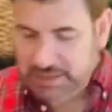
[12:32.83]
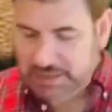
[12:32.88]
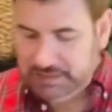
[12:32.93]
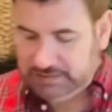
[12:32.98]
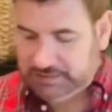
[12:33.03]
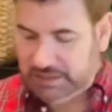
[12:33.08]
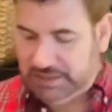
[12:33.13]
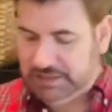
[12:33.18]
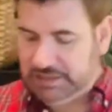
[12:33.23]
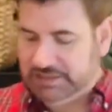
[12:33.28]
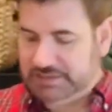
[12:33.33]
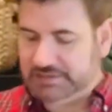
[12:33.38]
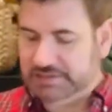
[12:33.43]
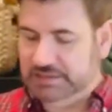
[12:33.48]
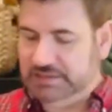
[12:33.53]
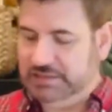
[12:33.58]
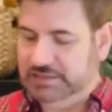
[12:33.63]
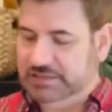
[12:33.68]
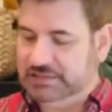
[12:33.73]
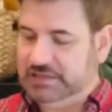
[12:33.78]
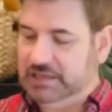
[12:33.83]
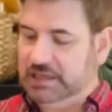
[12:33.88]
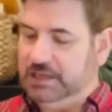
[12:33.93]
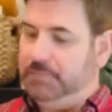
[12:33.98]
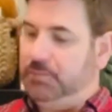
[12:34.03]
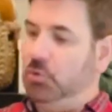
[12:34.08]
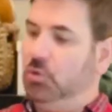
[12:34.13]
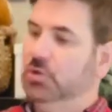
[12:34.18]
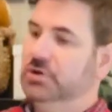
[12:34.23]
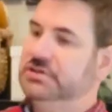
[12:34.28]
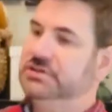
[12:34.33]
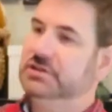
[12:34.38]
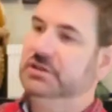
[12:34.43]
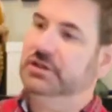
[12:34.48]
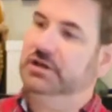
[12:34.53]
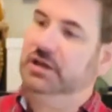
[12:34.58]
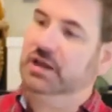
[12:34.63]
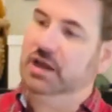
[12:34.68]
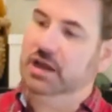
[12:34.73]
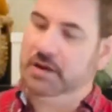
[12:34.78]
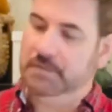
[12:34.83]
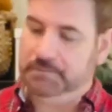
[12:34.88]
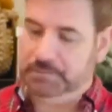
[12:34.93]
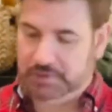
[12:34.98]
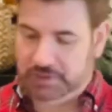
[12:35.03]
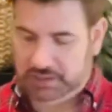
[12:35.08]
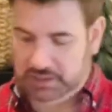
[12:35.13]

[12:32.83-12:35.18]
Lenox is a porcelain company,